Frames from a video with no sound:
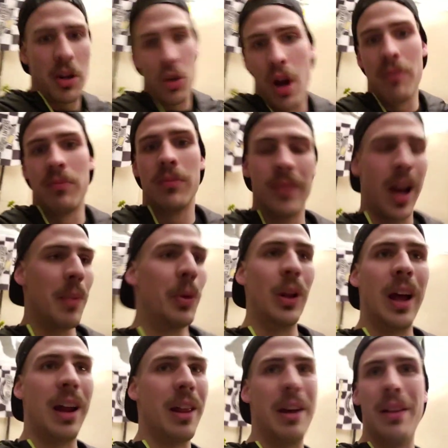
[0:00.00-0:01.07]
I drive them.
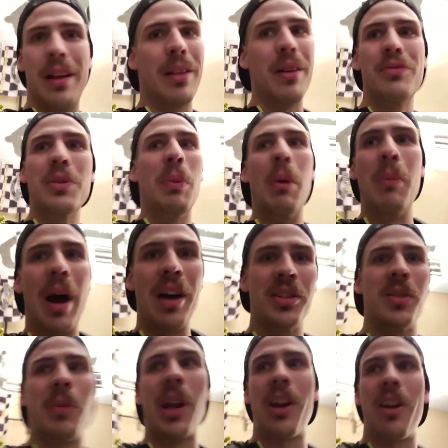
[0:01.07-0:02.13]
I love to put
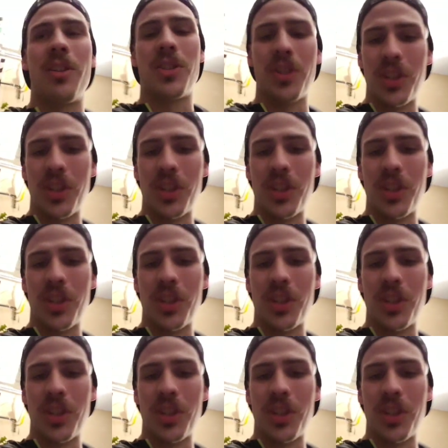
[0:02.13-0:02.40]
miles on my cars.